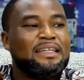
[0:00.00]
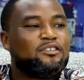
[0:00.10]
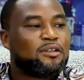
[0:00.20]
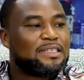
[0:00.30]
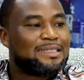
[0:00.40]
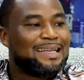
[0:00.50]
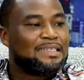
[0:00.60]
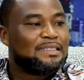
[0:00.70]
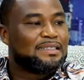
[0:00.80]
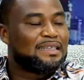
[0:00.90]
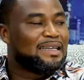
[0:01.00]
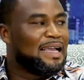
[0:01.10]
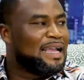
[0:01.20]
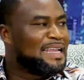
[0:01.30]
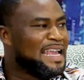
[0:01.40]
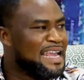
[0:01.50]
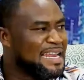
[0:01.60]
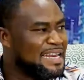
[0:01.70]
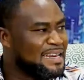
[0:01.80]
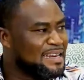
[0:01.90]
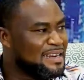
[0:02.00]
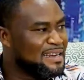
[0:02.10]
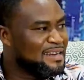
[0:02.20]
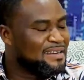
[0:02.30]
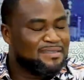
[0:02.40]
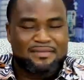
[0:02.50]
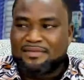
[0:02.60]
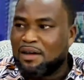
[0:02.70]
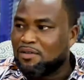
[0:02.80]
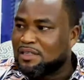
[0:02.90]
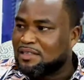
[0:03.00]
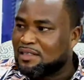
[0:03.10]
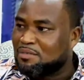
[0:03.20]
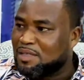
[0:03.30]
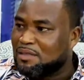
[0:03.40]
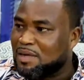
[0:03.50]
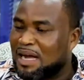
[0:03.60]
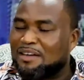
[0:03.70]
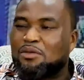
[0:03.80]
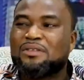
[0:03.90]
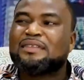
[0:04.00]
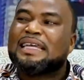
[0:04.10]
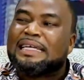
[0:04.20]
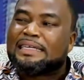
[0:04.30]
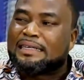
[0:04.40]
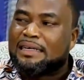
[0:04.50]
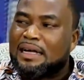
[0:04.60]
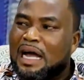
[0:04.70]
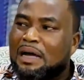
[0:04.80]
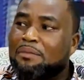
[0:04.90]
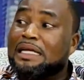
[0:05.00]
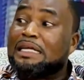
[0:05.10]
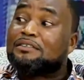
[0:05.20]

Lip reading: interested again. That was the statement she made. I don't think I'm